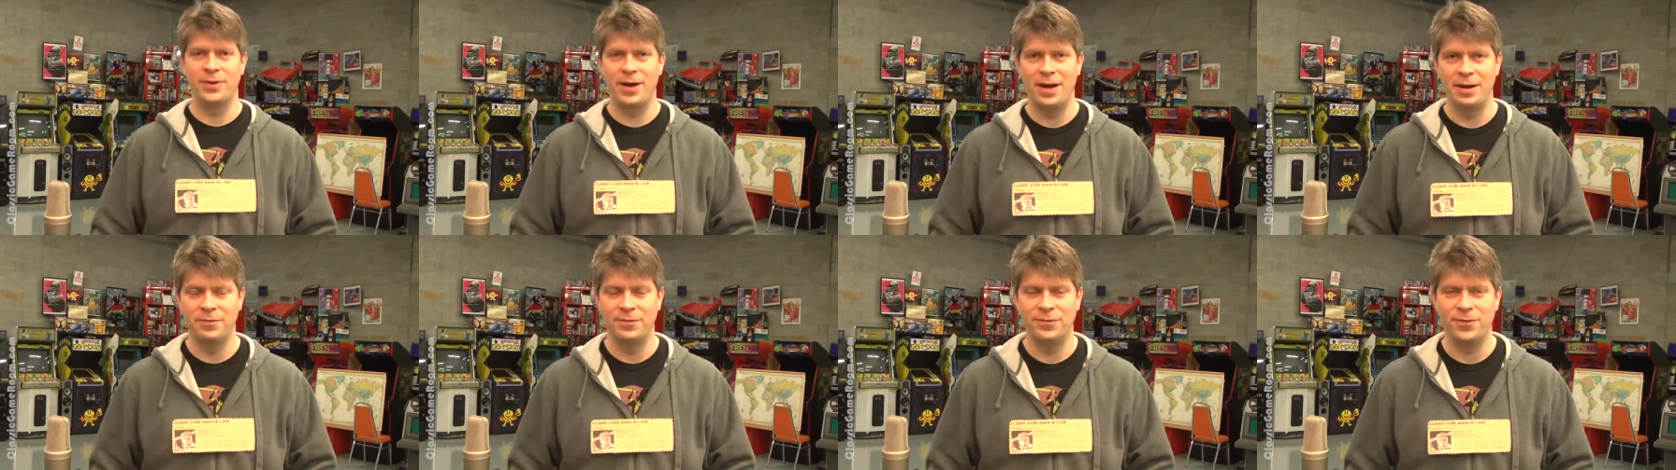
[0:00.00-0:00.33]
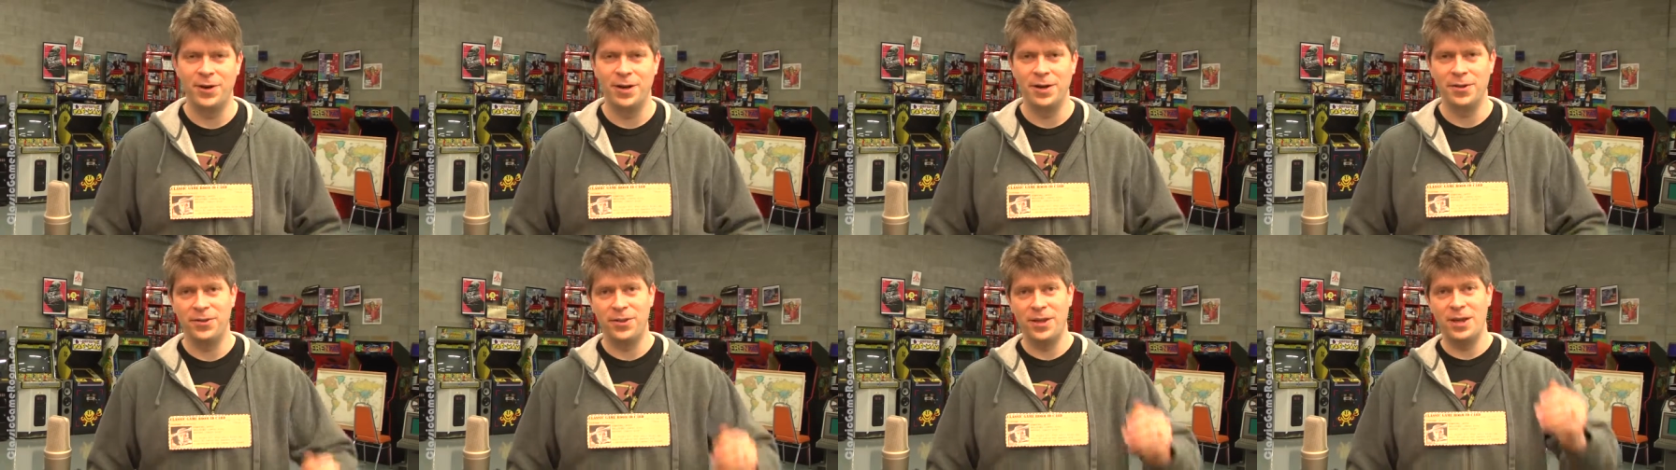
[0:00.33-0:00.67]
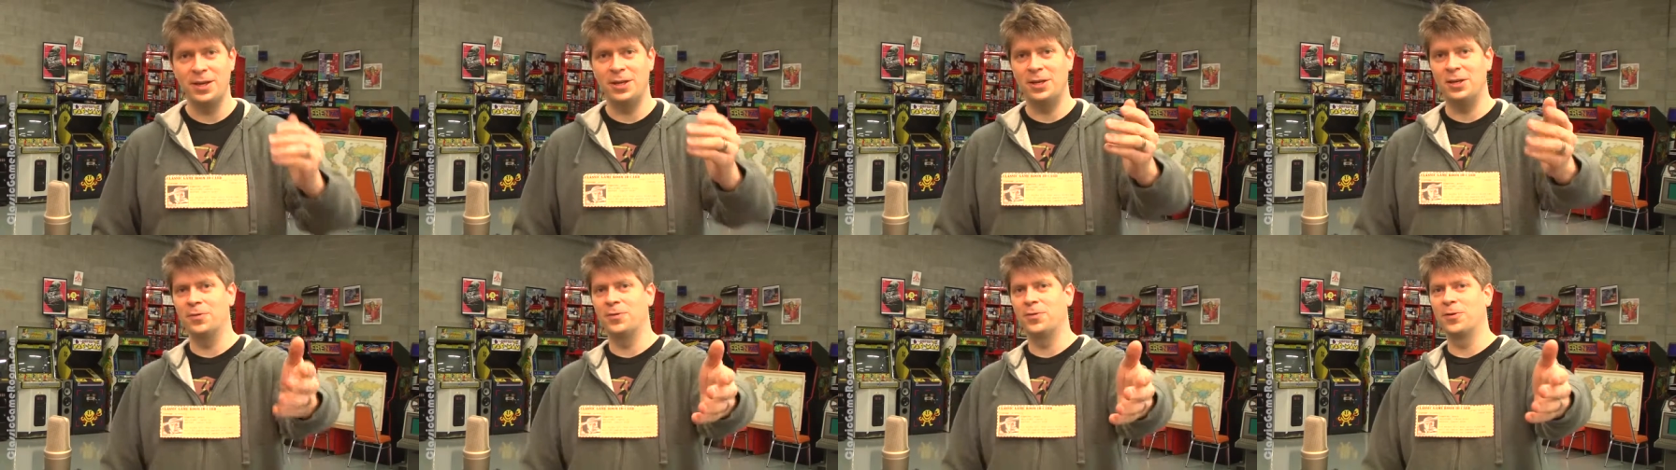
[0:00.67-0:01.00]
Have fun.
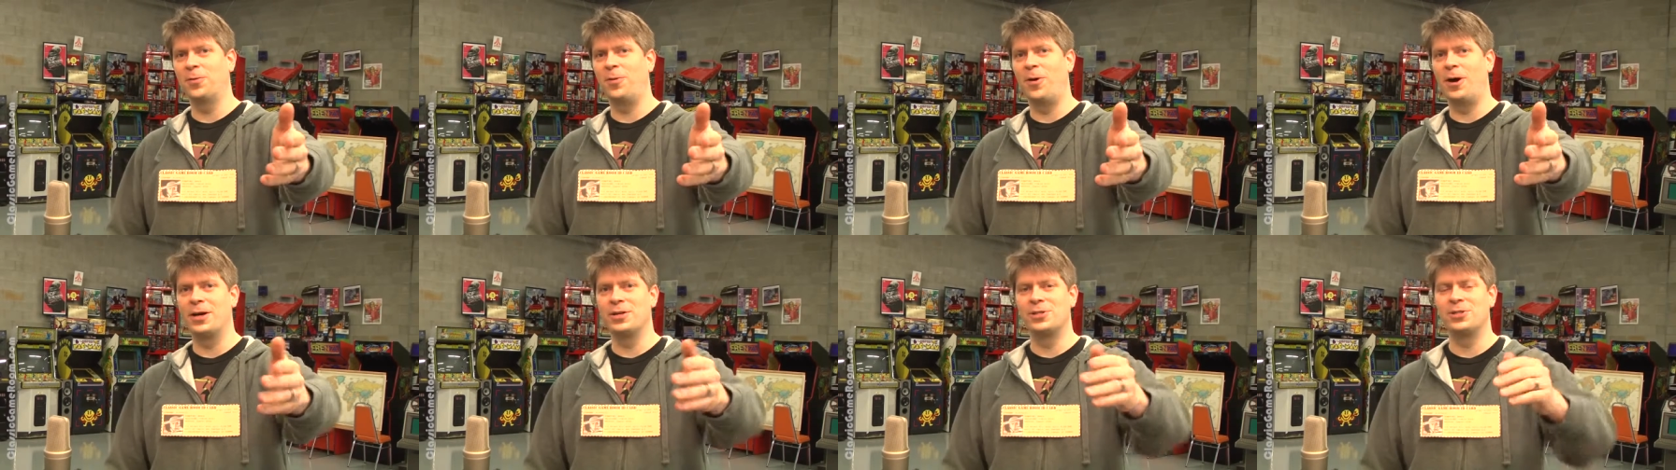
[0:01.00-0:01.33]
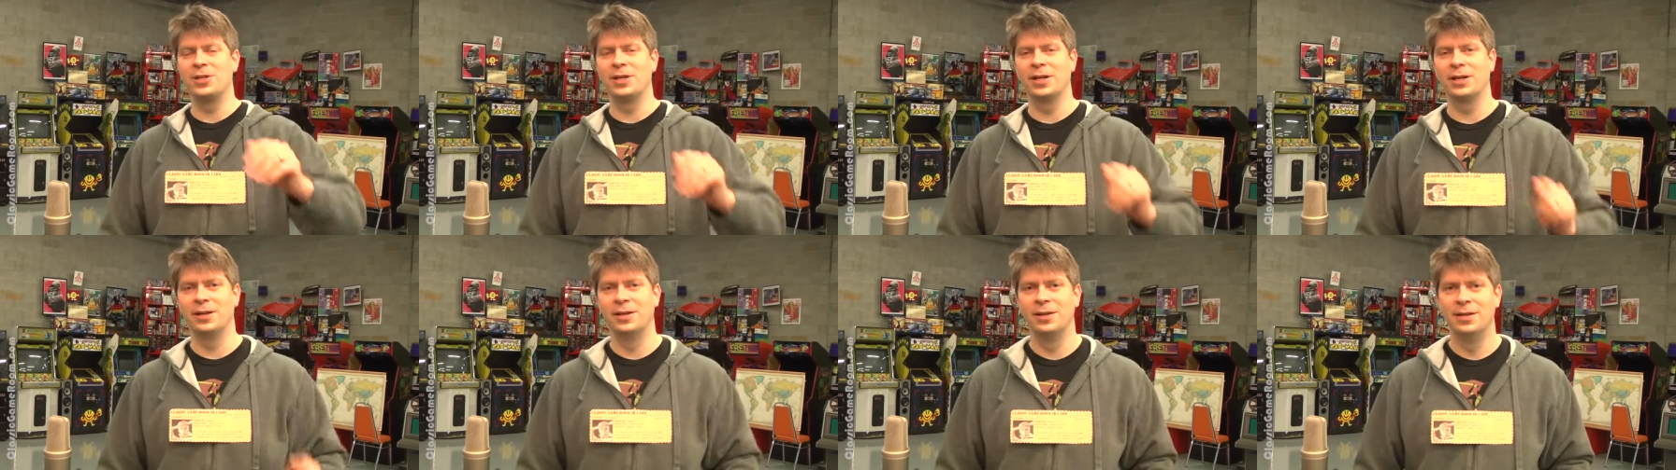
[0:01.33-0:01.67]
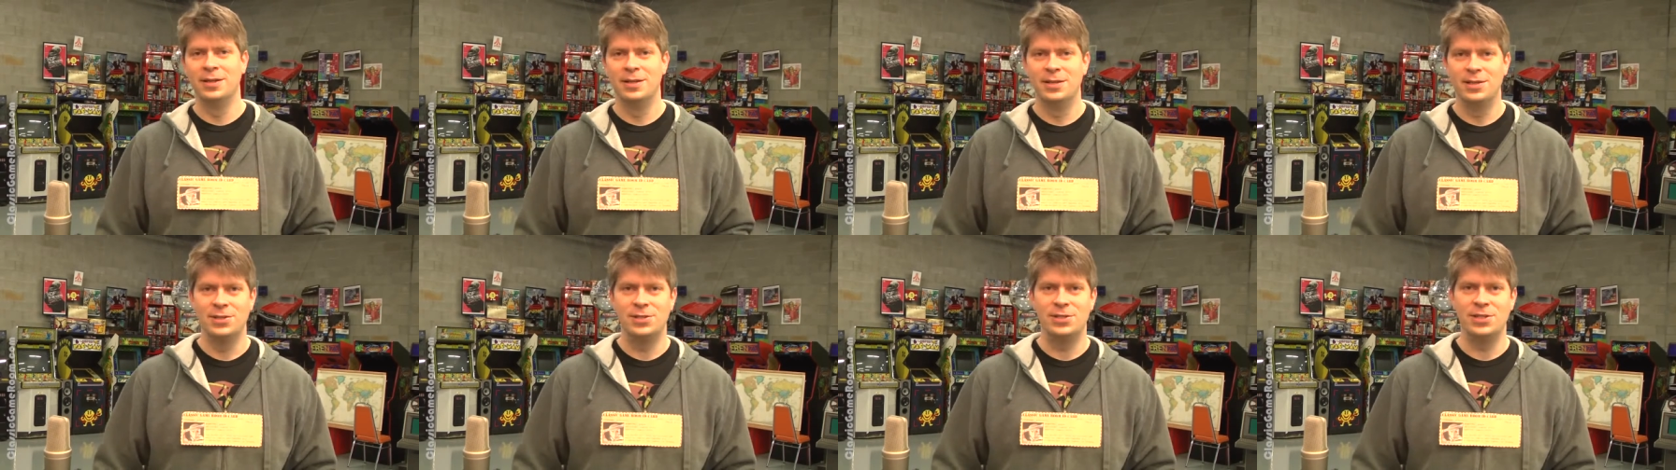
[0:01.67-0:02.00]
Thank you for watching.
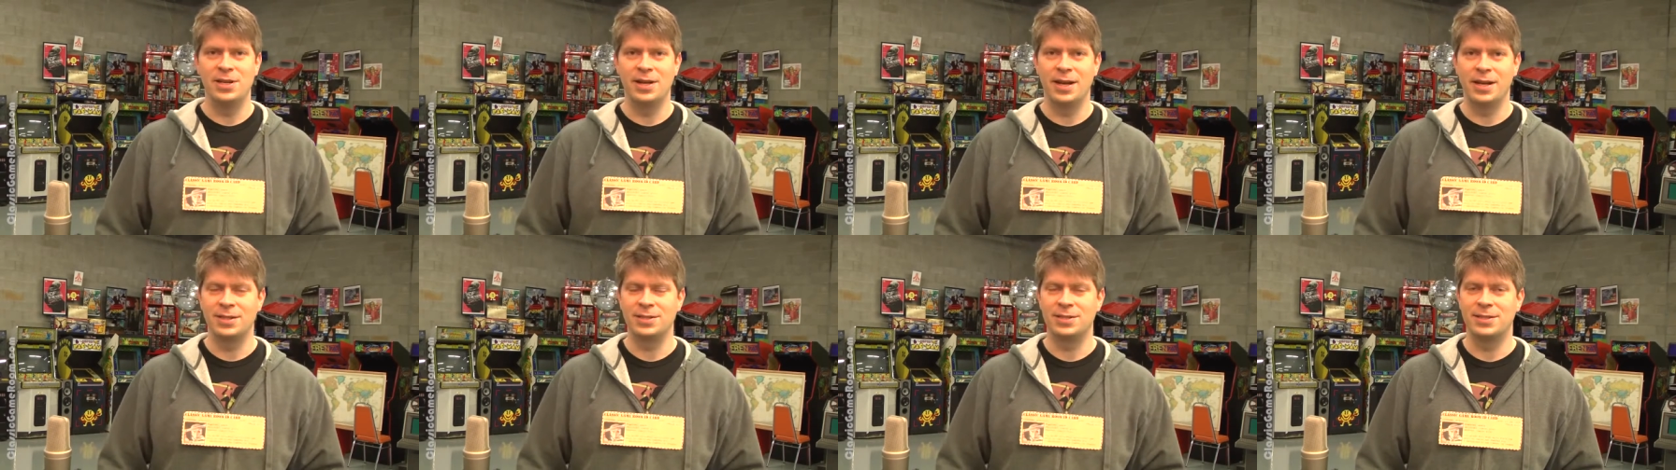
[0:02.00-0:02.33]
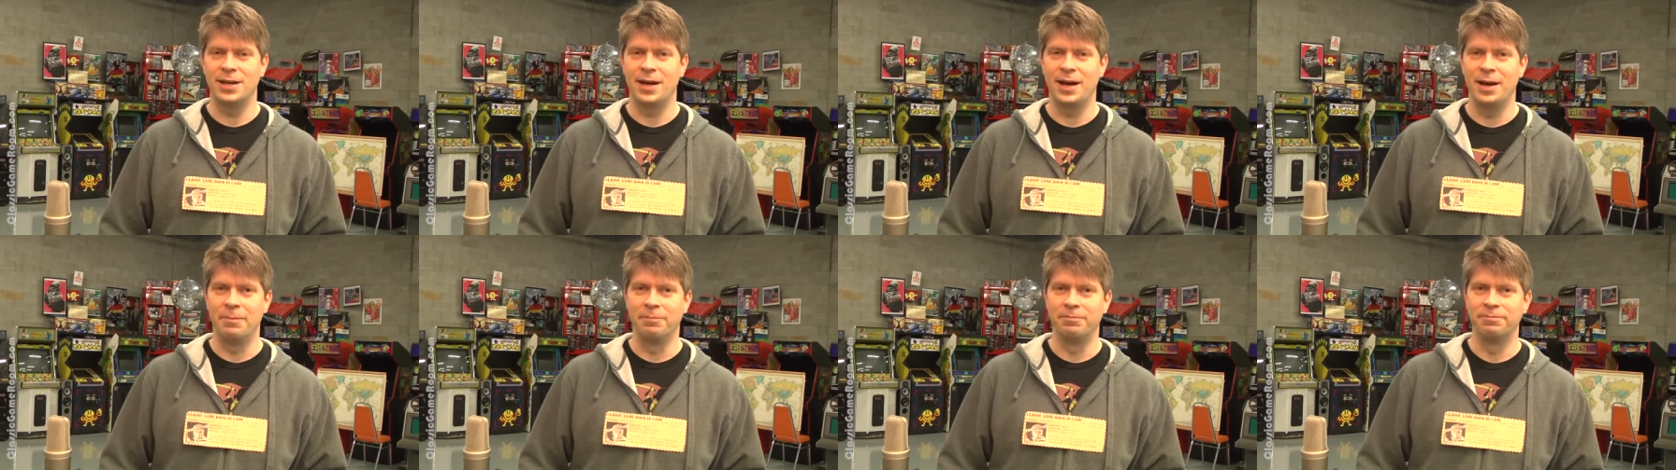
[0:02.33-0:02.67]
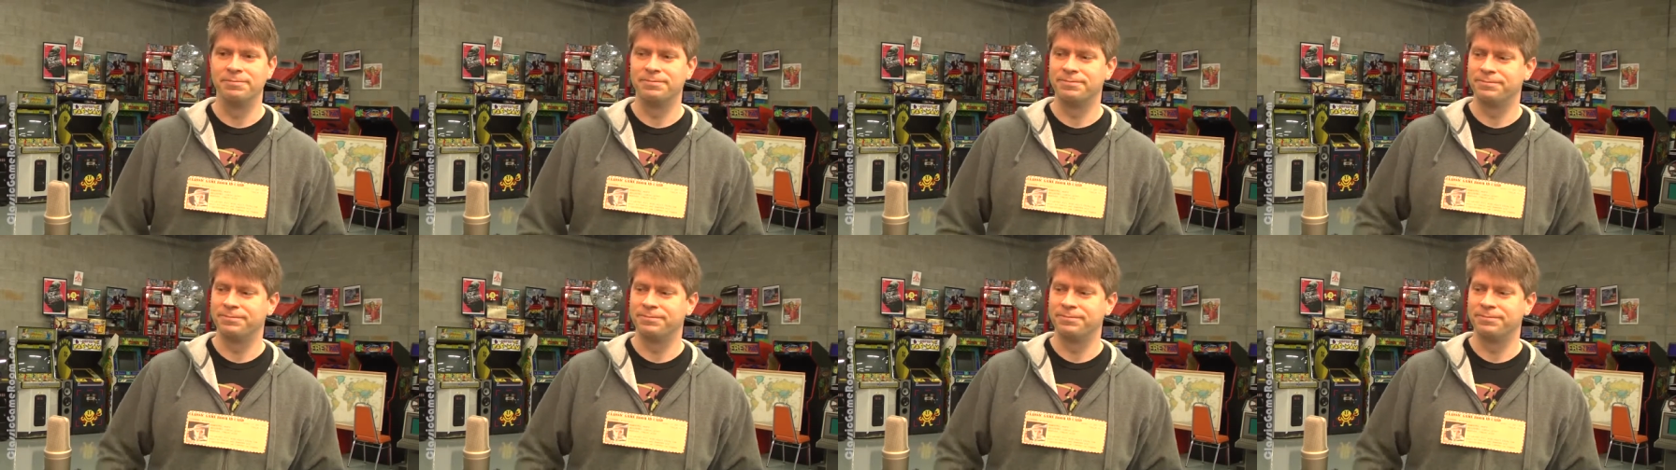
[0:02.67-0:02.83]
See you next time.